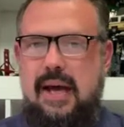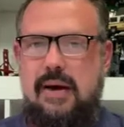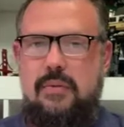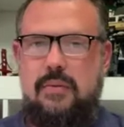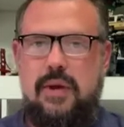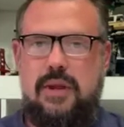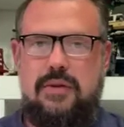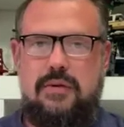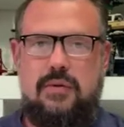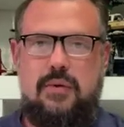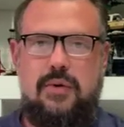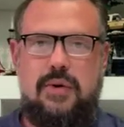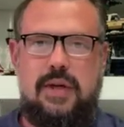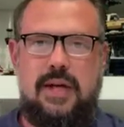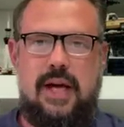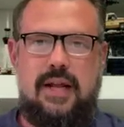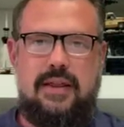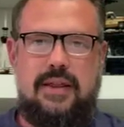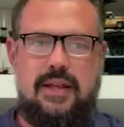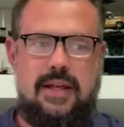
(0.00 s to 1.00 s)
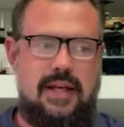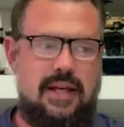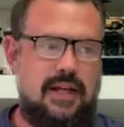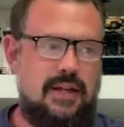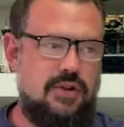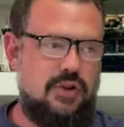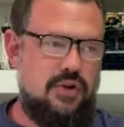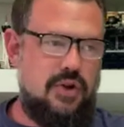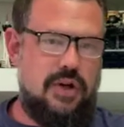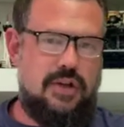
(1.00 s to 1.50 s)
went through and got the
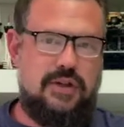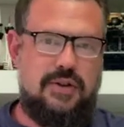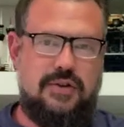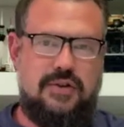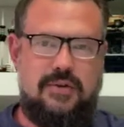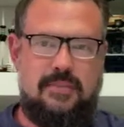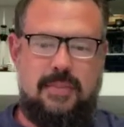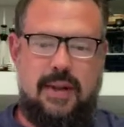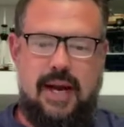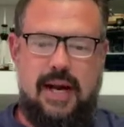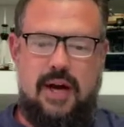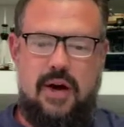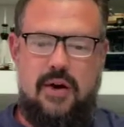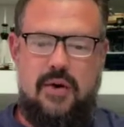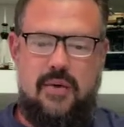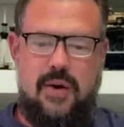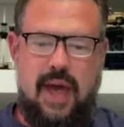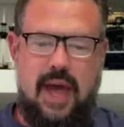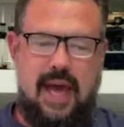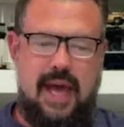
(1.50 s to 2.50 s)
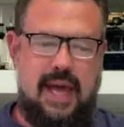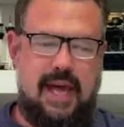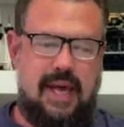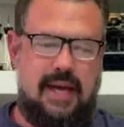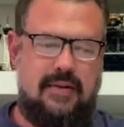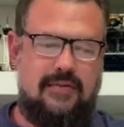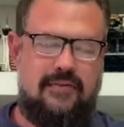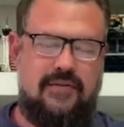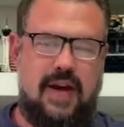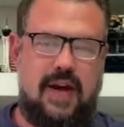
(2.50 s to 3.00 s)
instructions from Lego
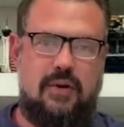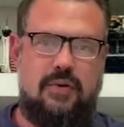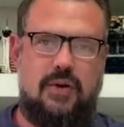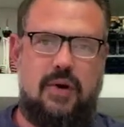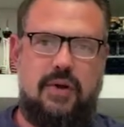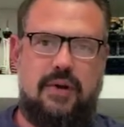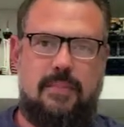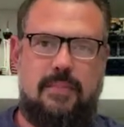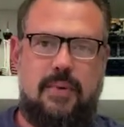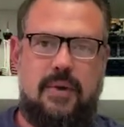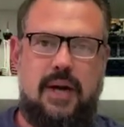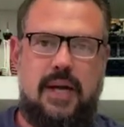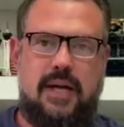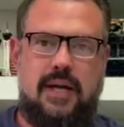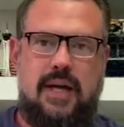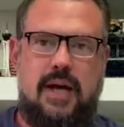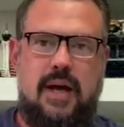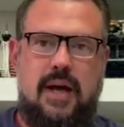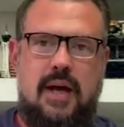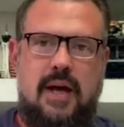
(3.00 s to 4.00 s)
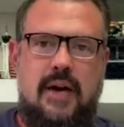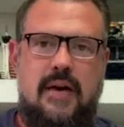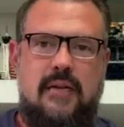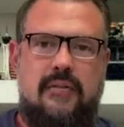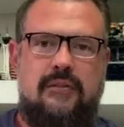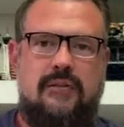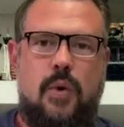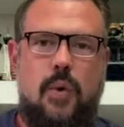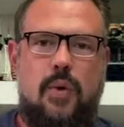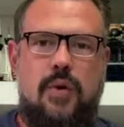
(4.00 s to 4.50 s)
and found all the brick
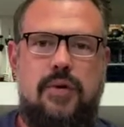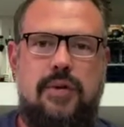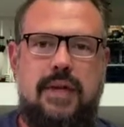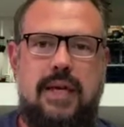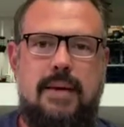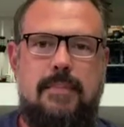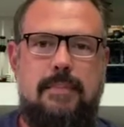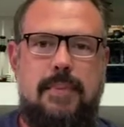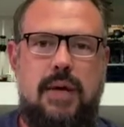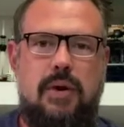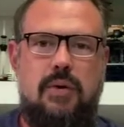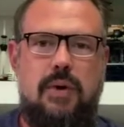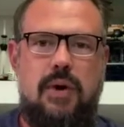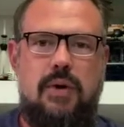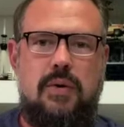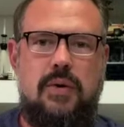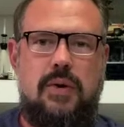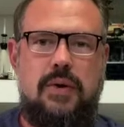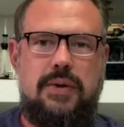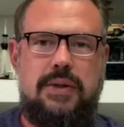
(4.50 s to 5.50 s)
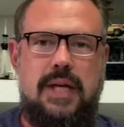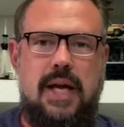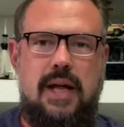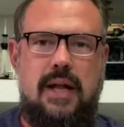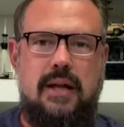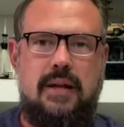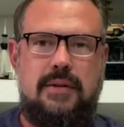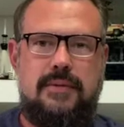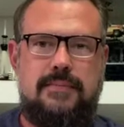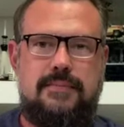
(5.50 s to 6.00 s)
for the Imperial
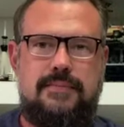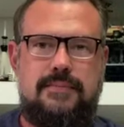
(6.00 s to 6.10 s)
Hotel.